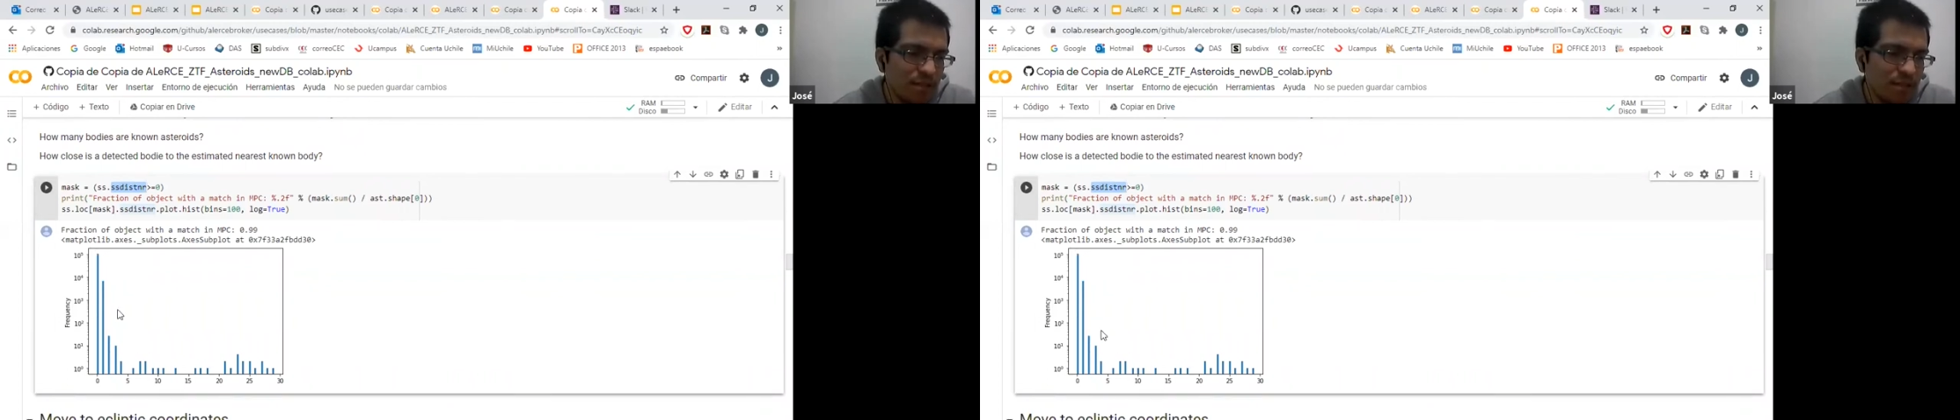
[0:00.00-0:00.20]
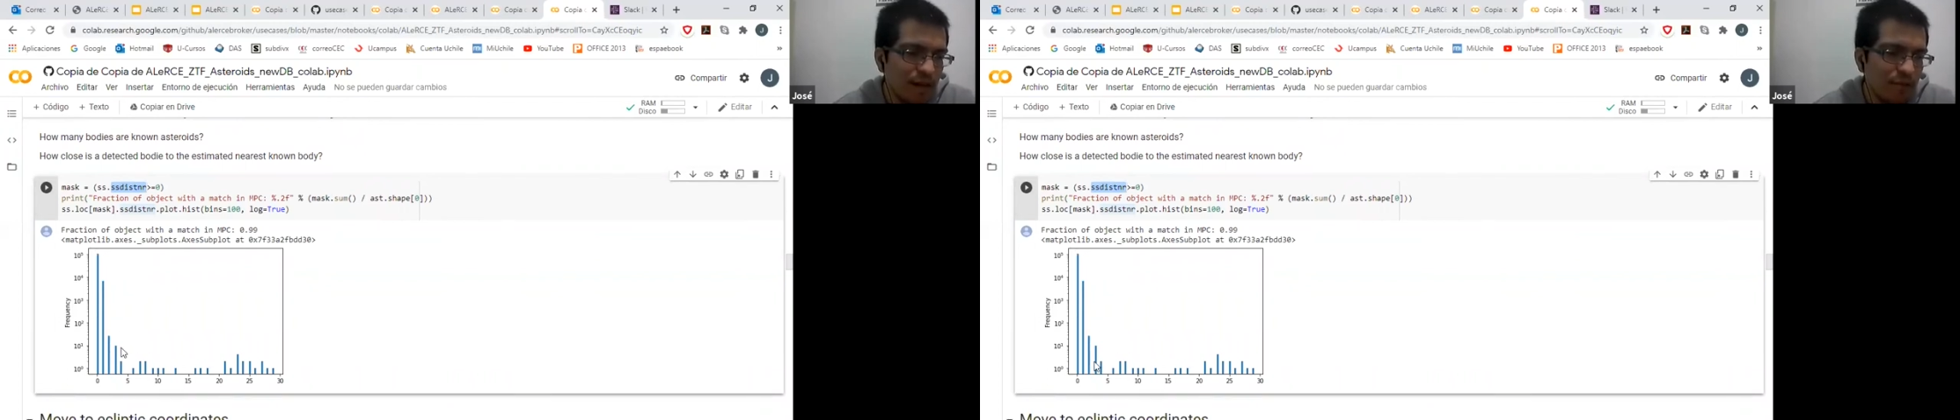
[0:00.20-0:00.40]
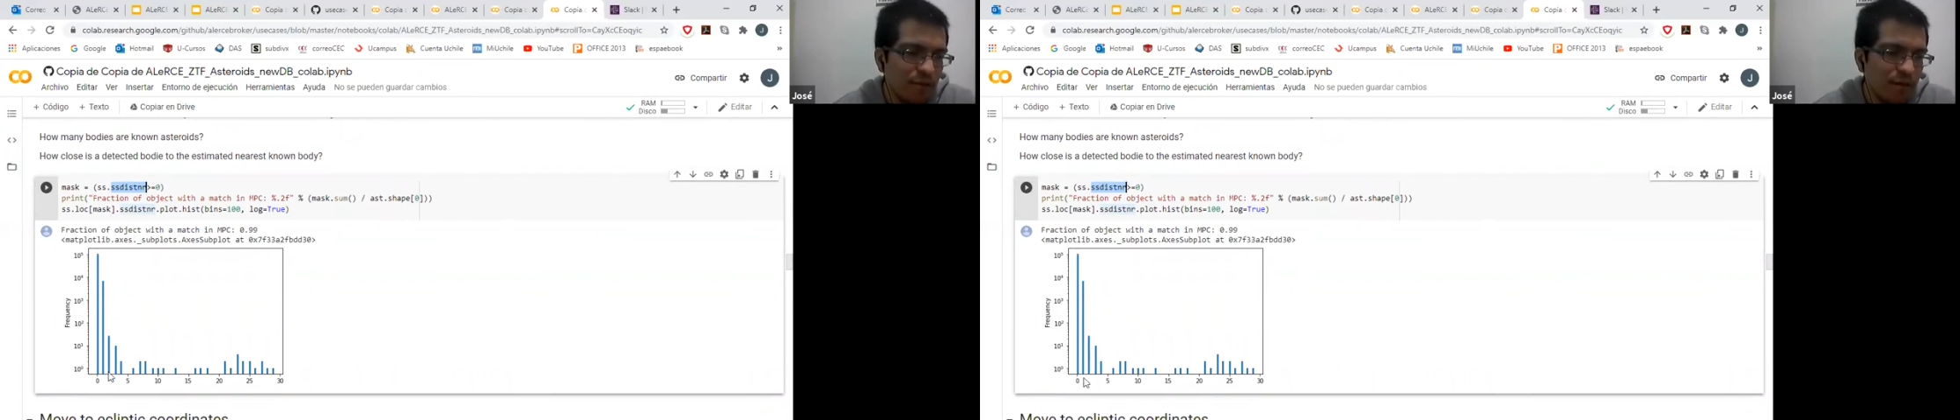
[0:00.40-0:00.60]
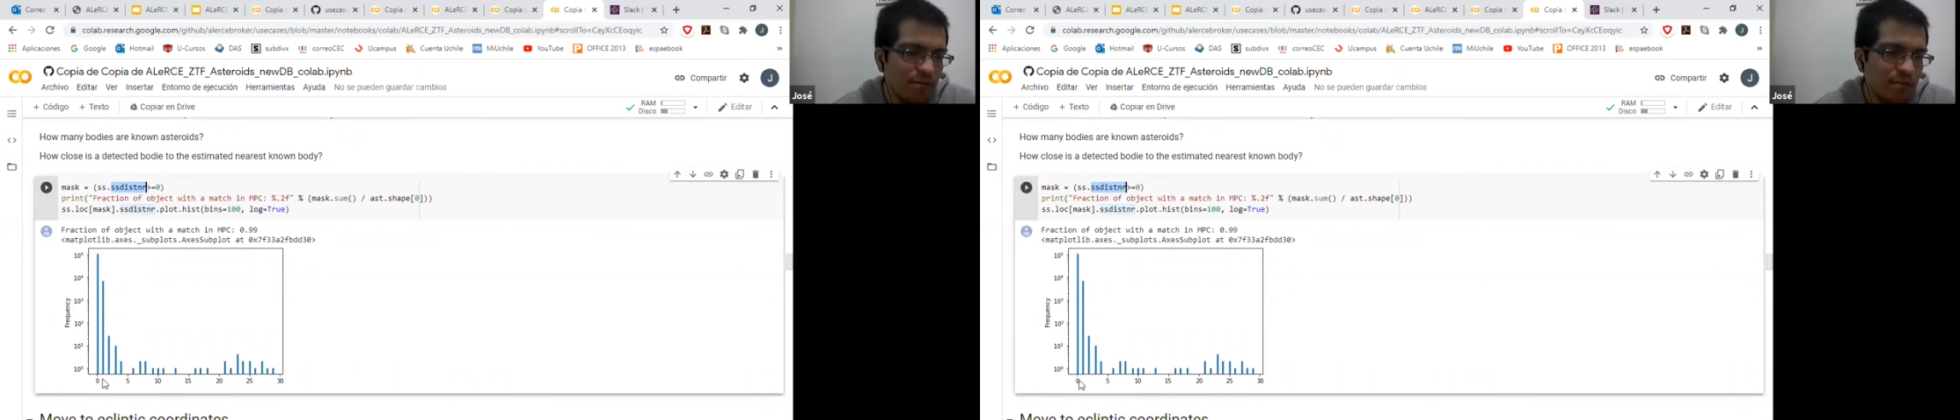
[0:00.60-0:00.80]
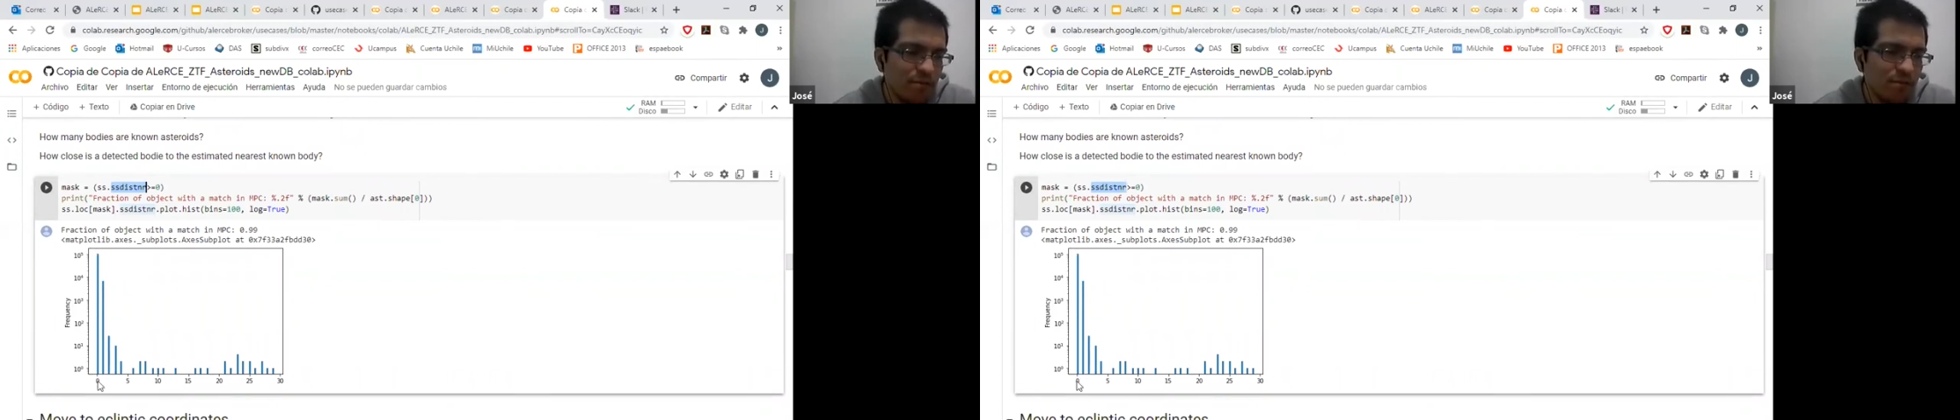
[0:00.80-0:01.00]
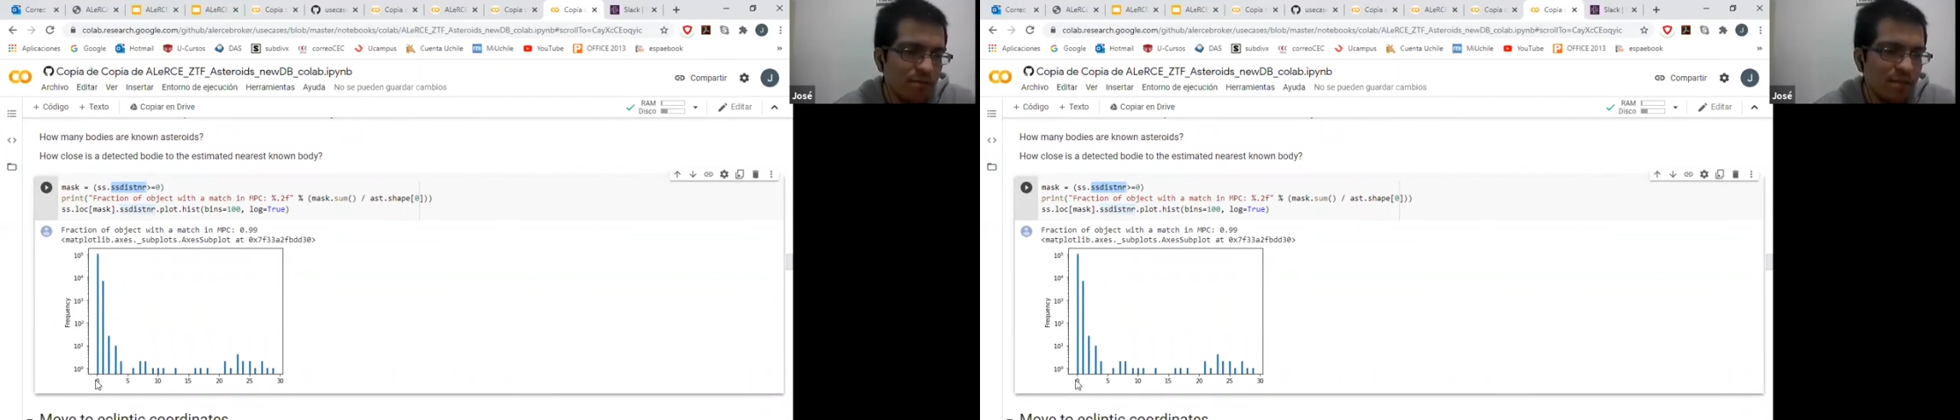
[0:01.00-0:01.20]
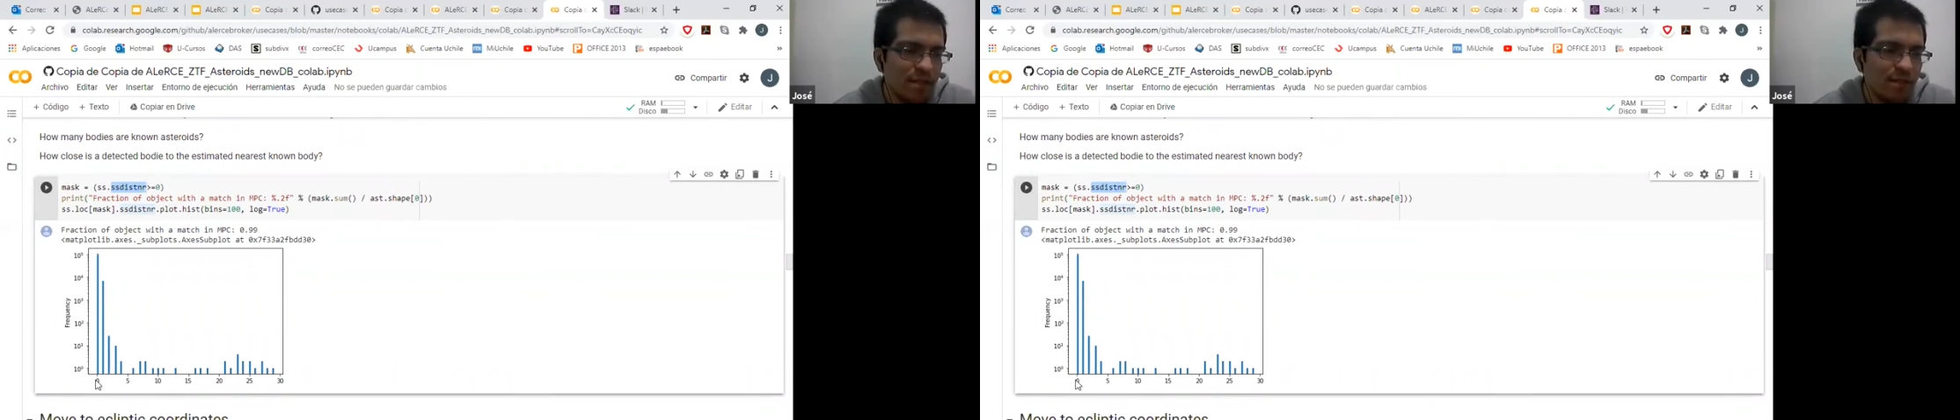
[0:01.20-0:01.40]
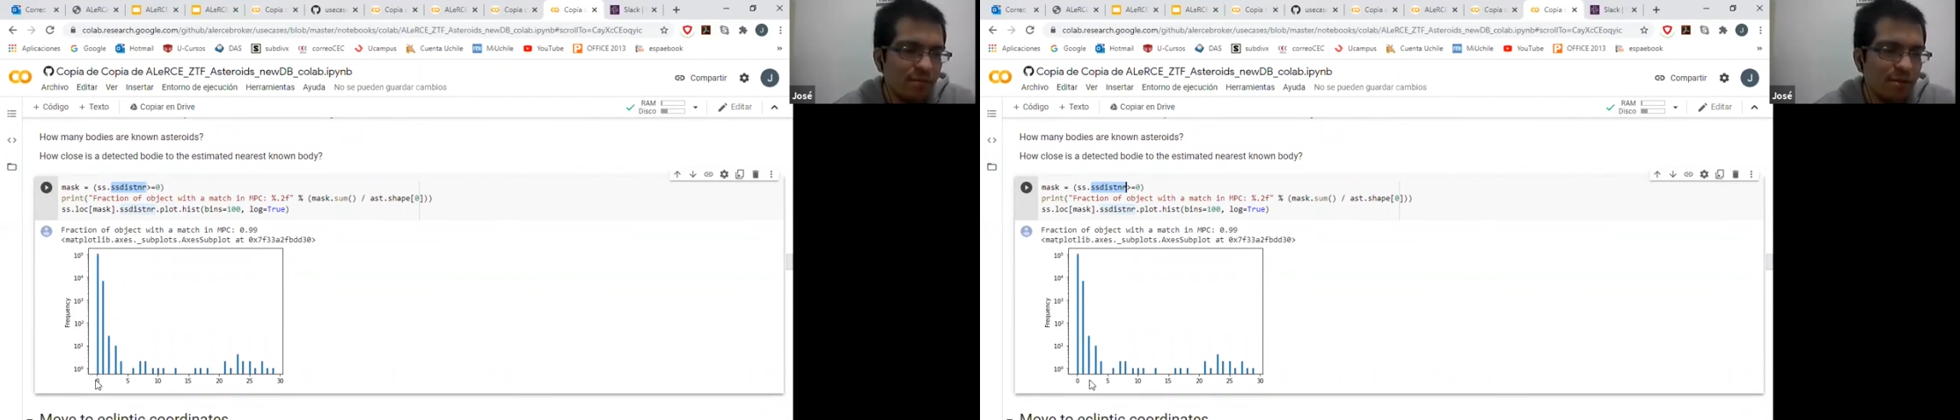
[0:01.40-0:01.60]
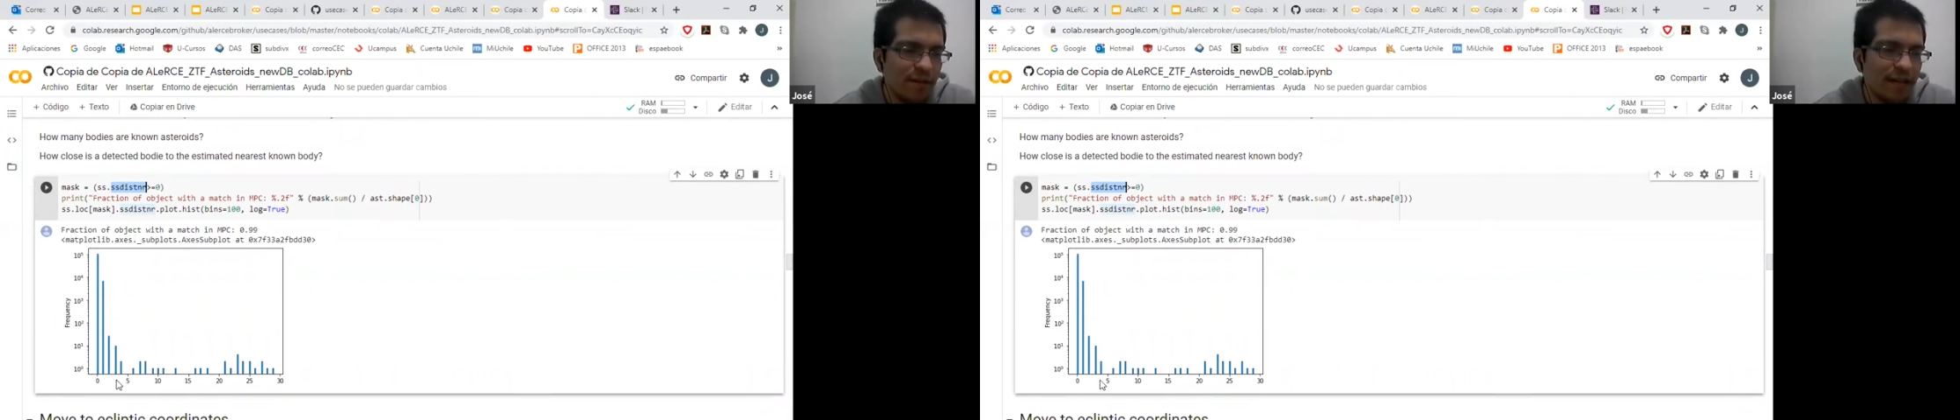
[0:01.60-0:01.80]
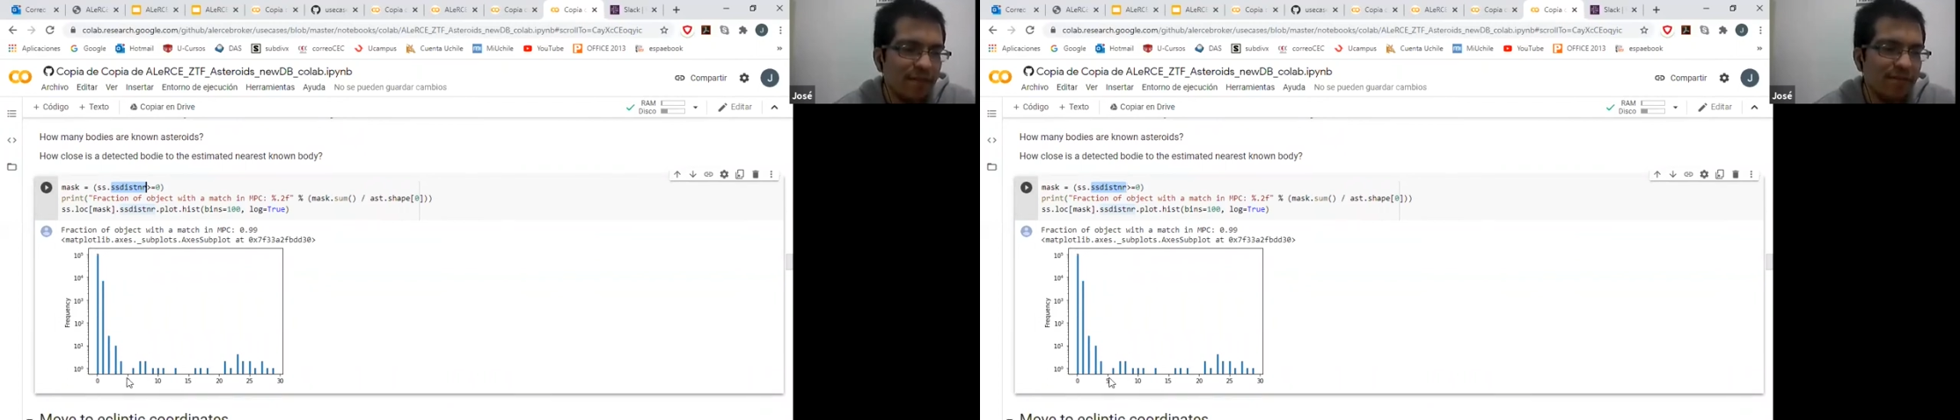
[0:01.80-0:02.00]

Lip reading: around 0 and